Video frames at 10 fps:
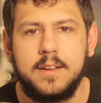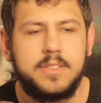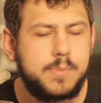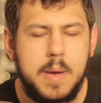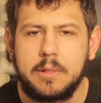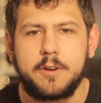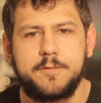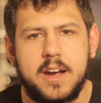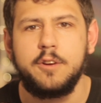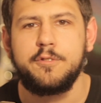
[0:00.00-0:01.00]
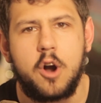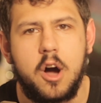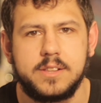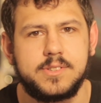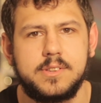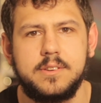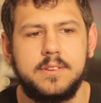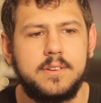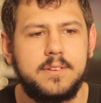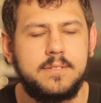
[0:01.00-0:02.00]
These people are fucking frauds.
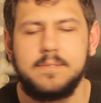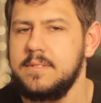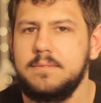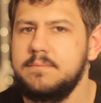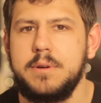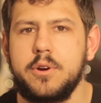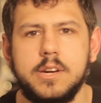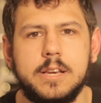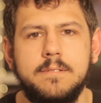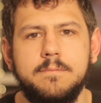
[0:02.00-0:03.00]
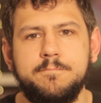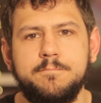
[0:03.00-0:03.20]
Period. Period.